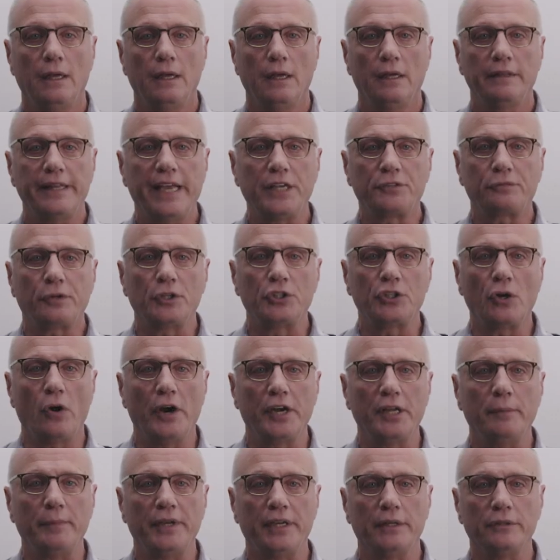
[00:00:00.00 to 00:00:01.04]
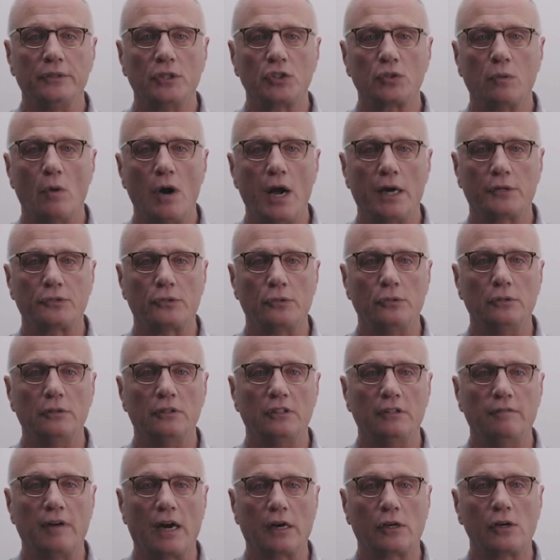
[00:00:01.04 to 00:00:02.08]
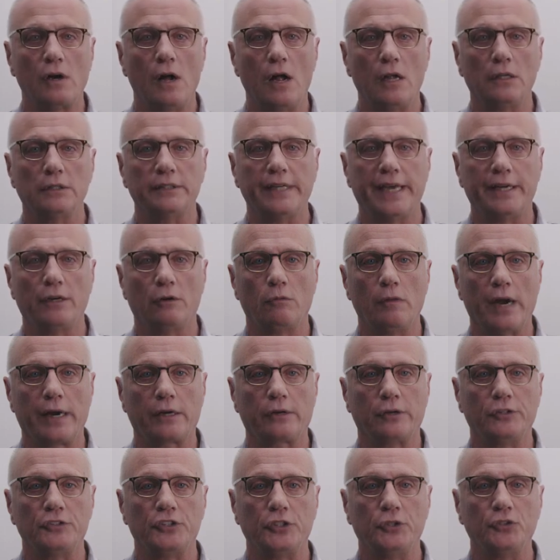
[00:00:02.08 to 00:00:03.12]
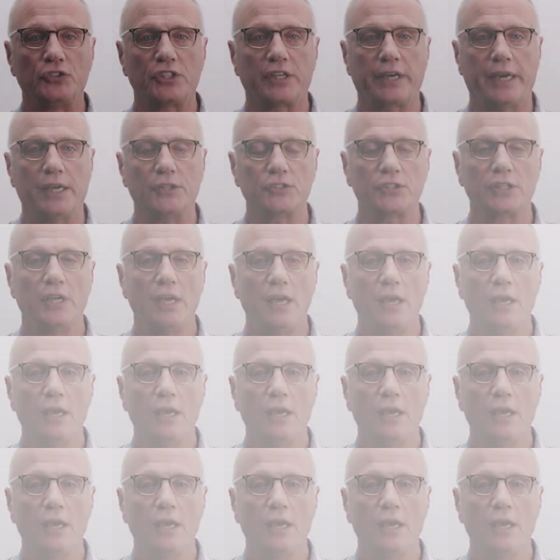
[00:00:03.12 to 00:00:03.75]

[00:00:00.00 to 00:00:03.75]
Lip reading: Thanks for joining me in this walkthrough of our call data records use case.